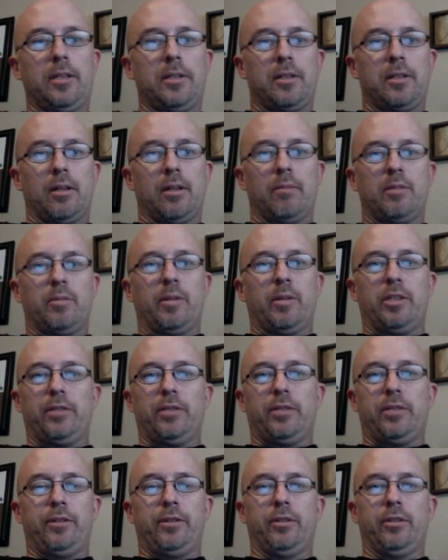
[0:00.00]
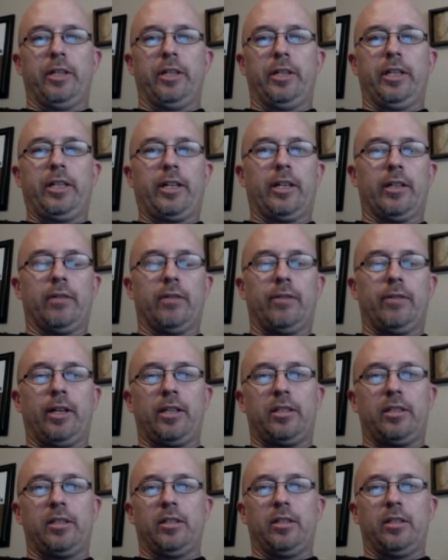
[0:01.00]
Especially if you do any kind of
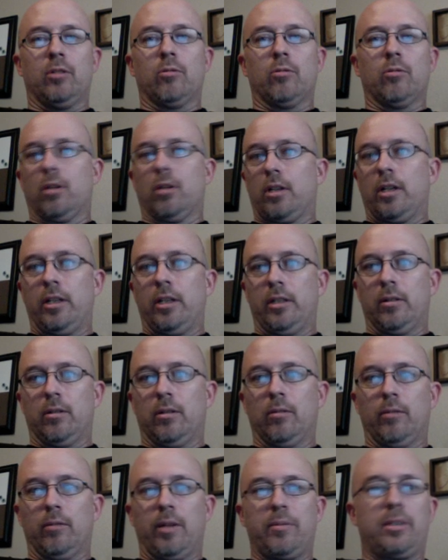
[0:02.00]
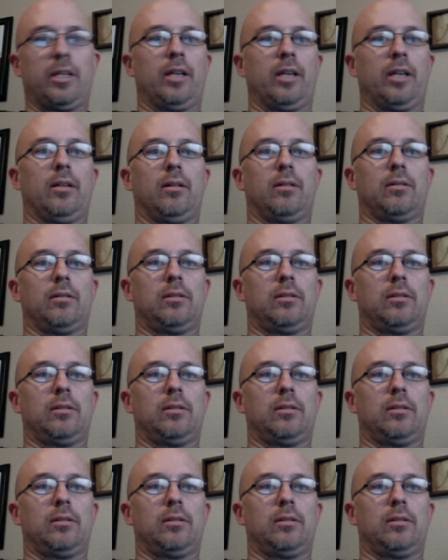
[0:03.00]
SEO work on your own website at all.